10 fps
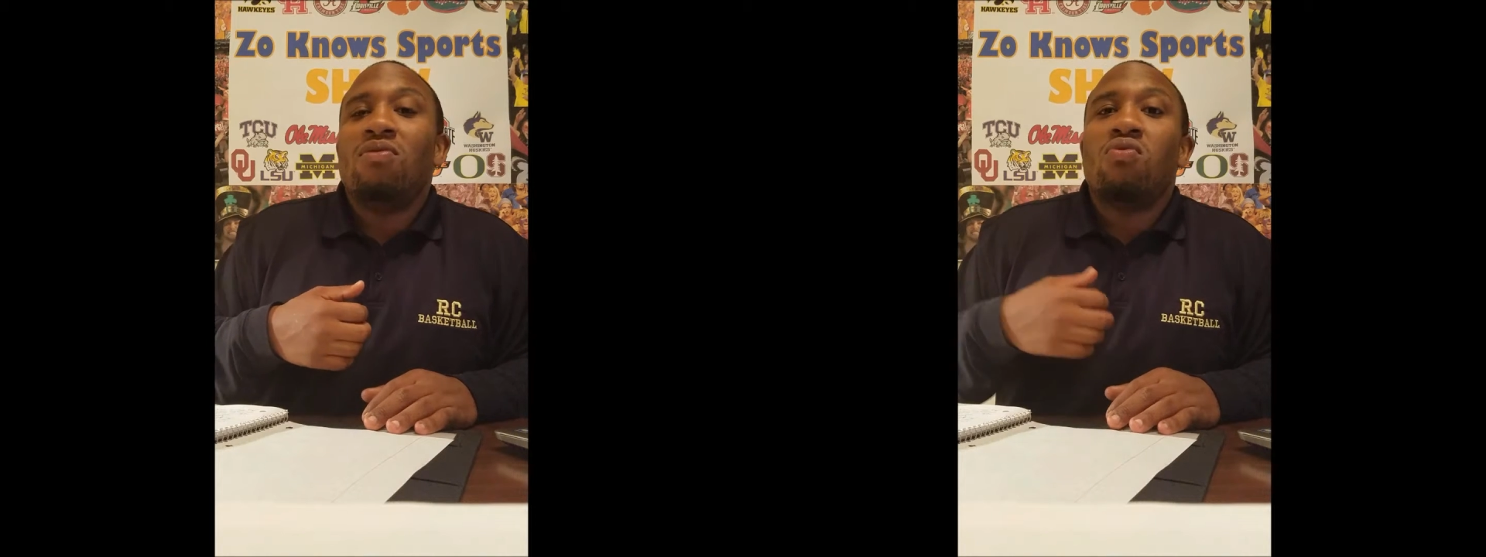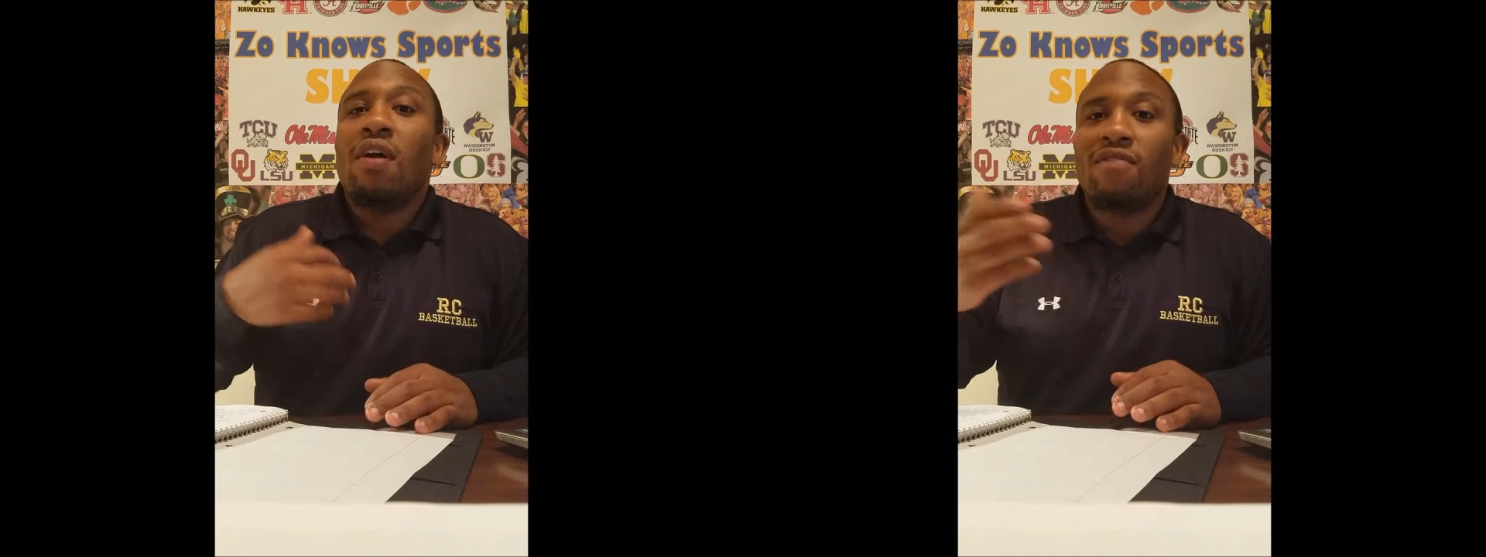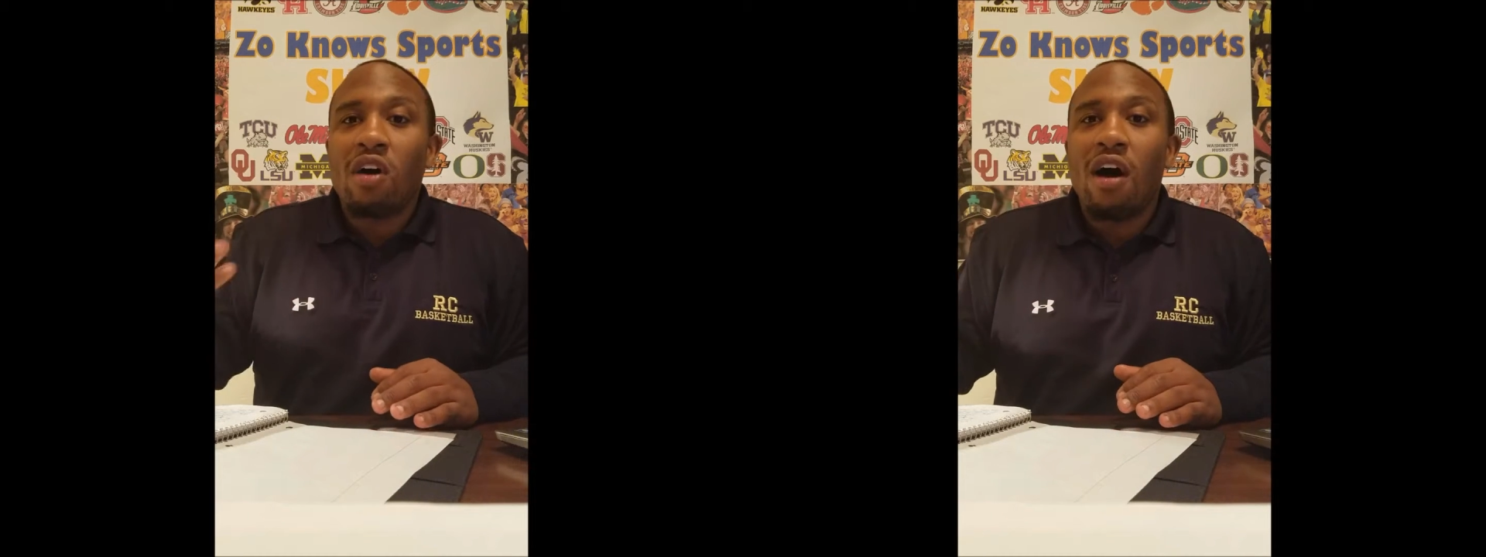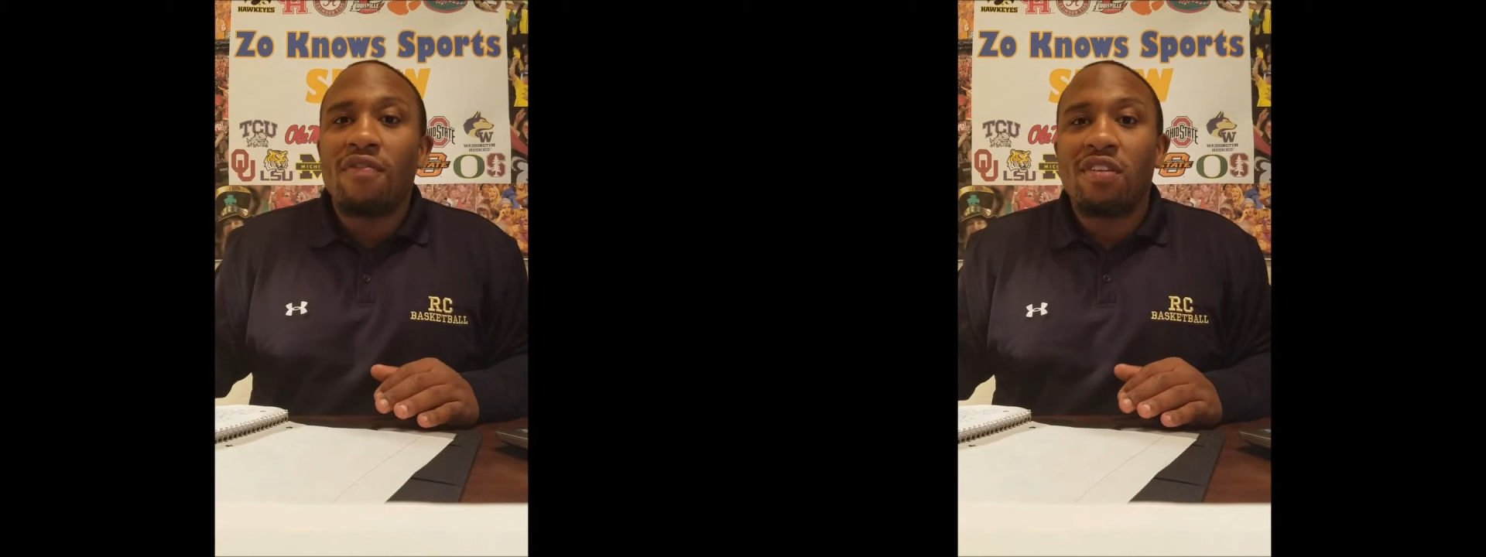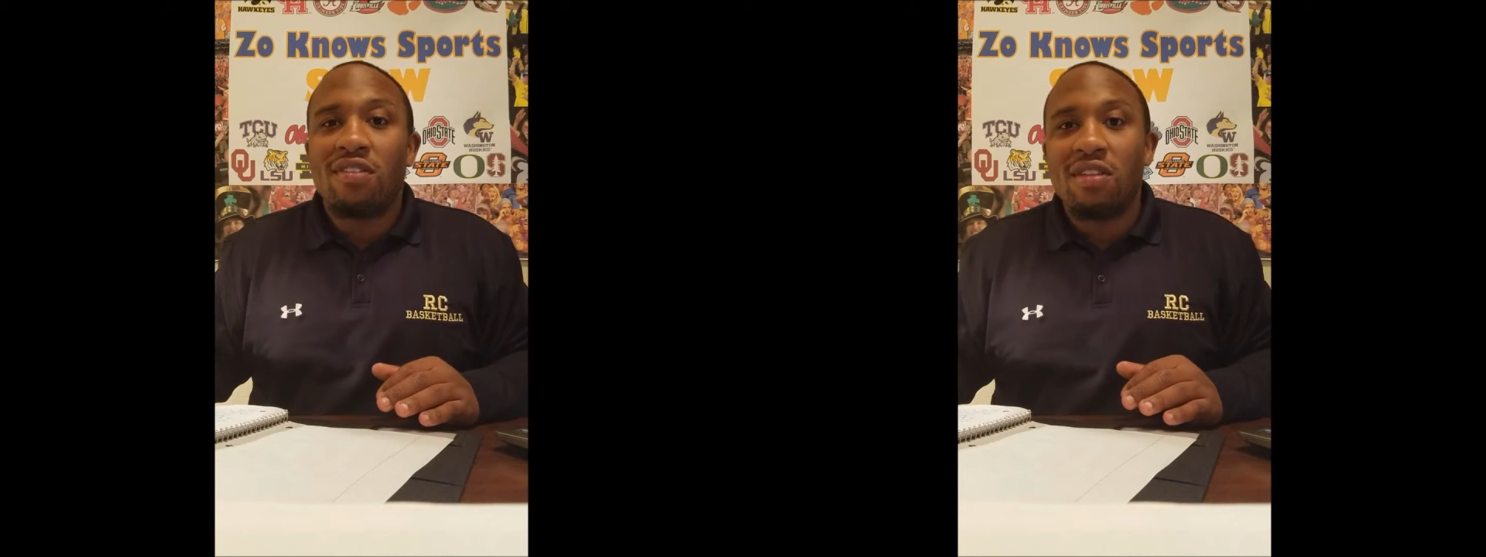drift
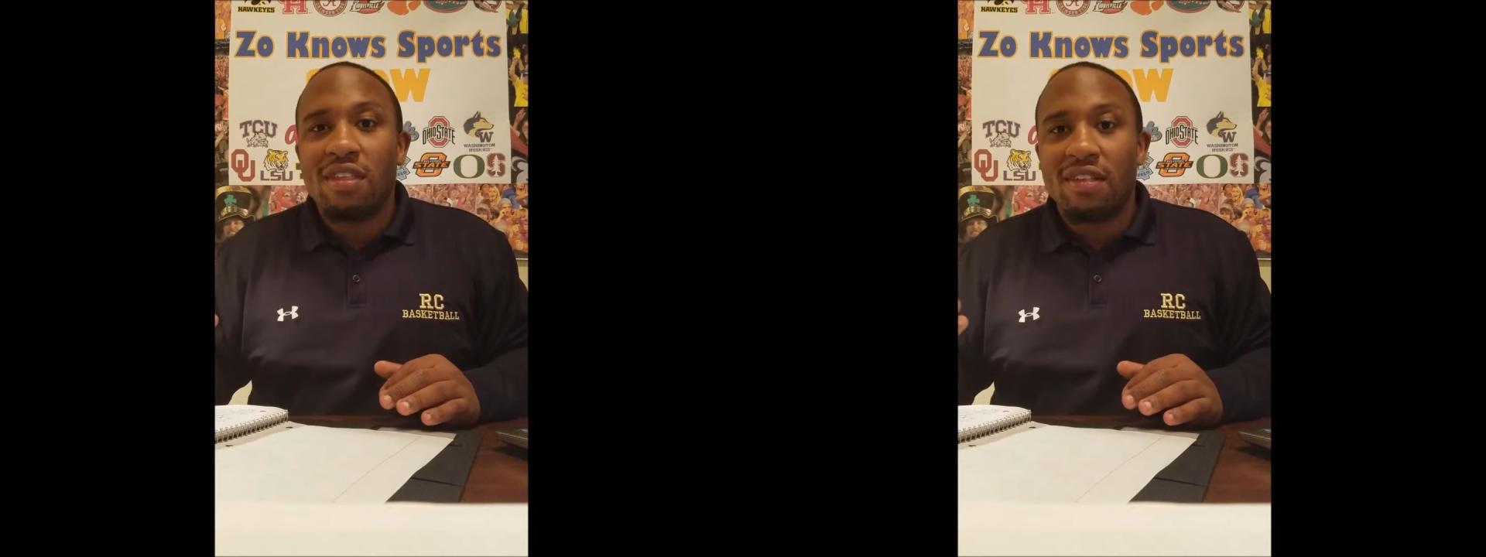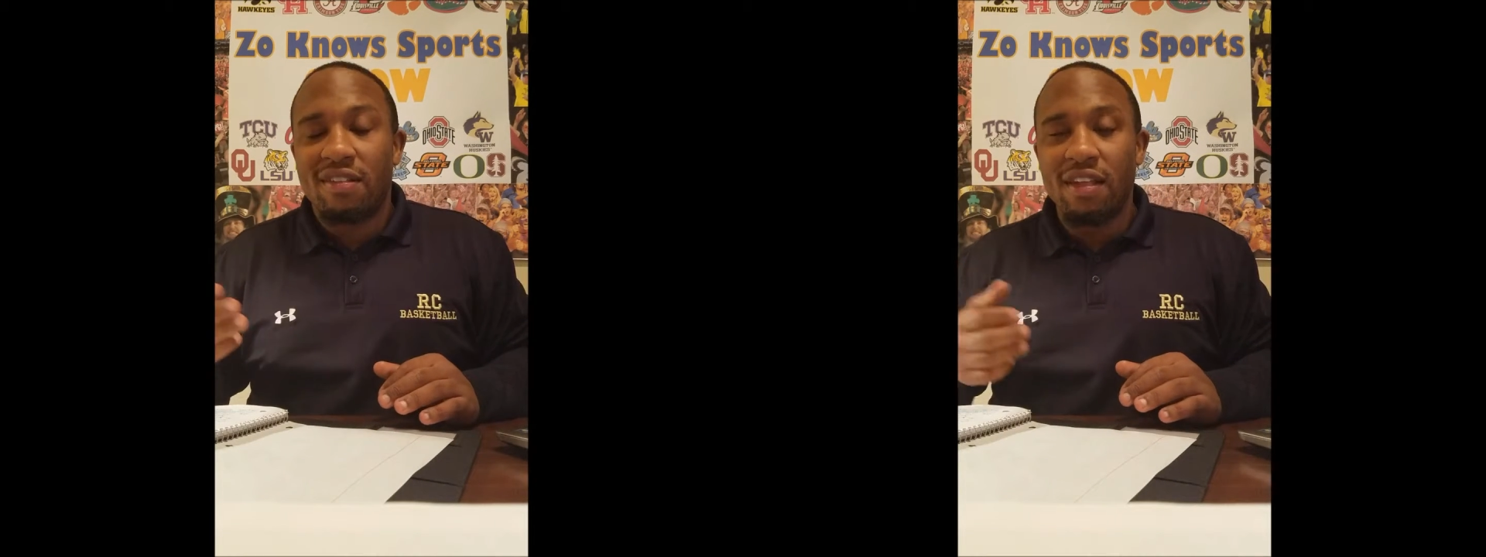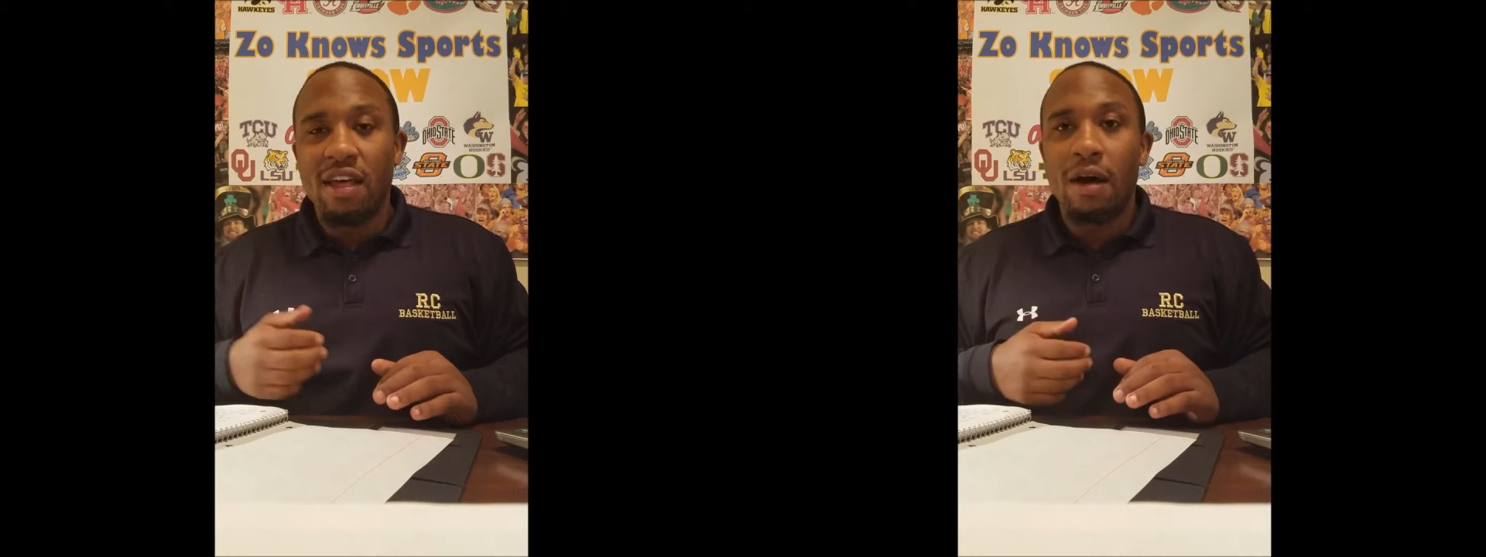off into this